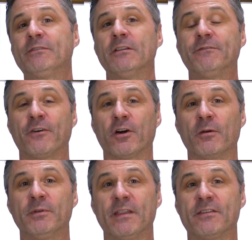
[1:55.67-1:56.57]

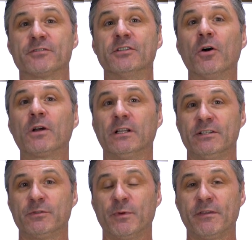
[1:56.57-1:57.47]
confirmed that there's no
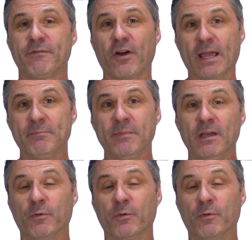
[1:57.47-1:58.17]
collision with the frame,